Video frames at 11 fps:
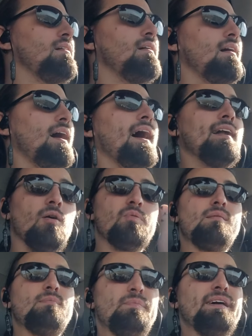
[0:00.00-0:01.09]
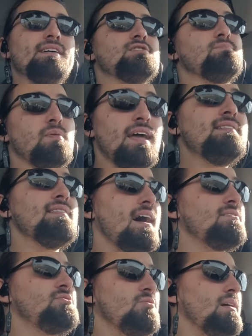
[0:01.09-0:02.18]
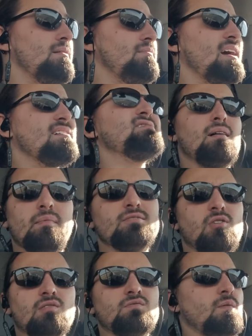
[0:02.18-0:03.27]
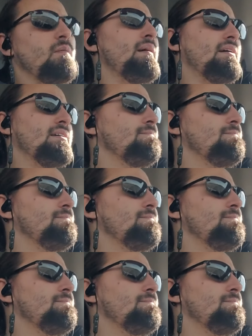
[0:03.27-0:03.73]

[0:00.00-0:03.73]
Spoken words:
and I'll probably explain that to him next time I talk to him about it.